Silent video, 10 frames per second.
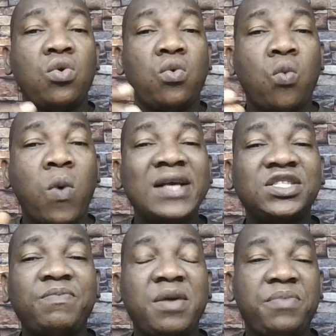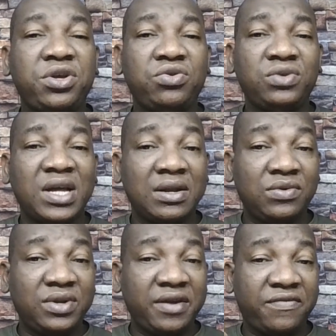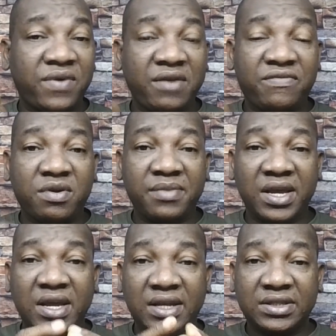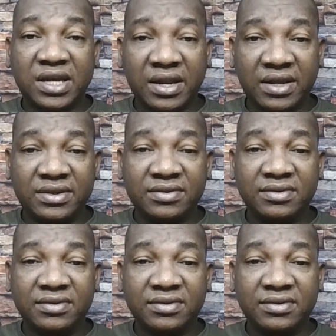Once maybe you download a file from the internet,